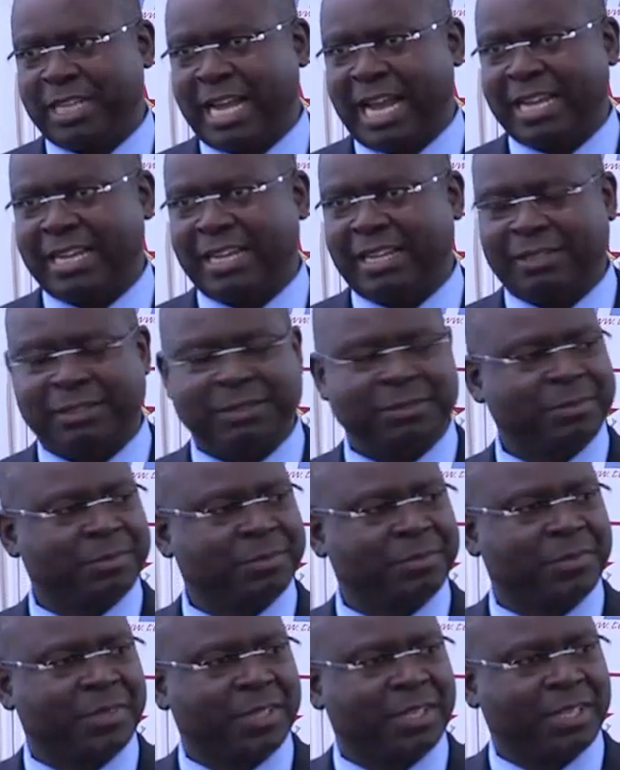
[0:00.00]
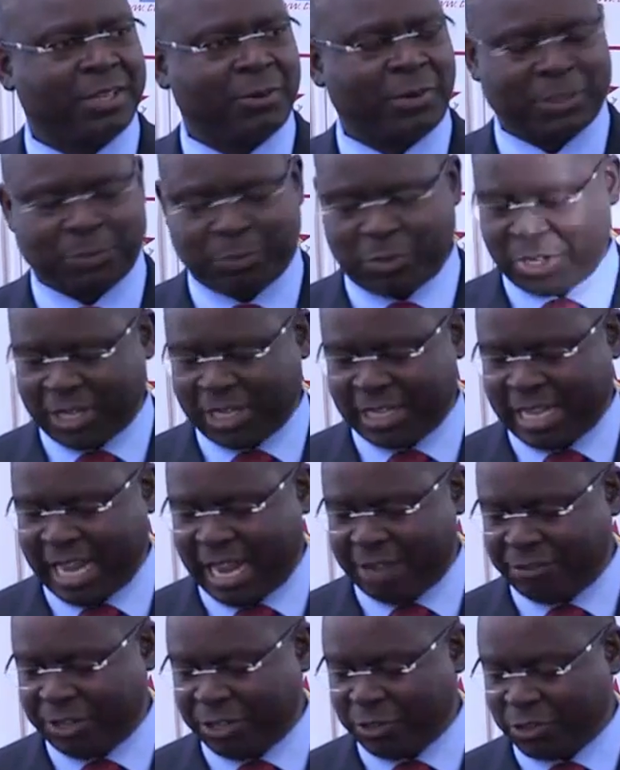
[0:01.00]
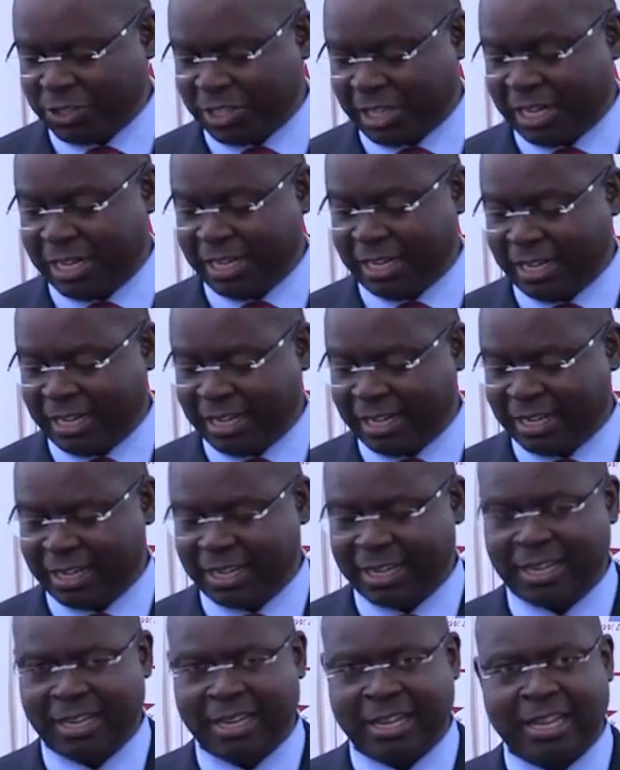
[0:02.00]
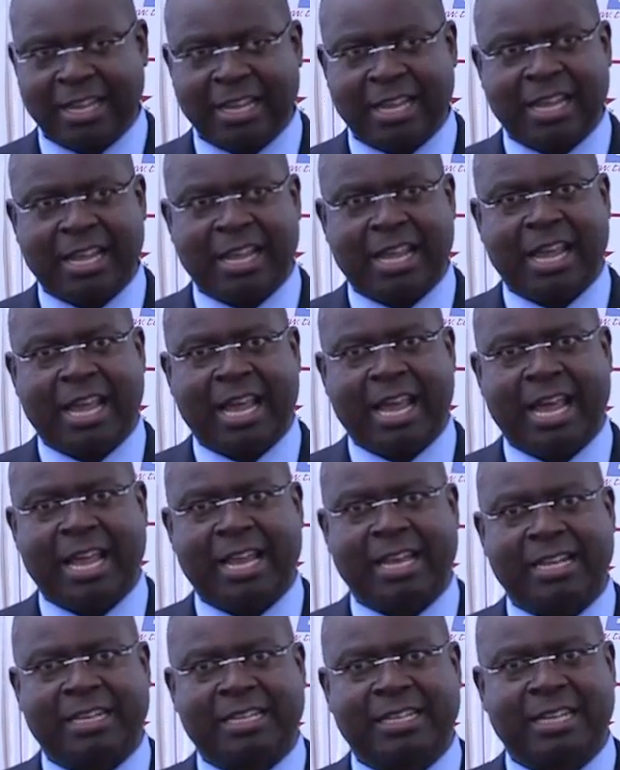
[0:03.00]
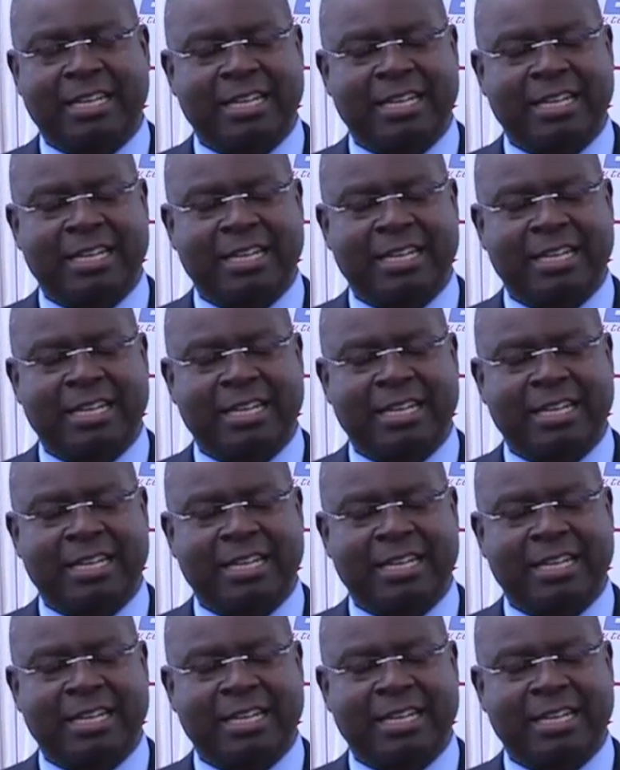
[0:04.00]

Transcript: Daniel. He was born in the Avenues Clinic, and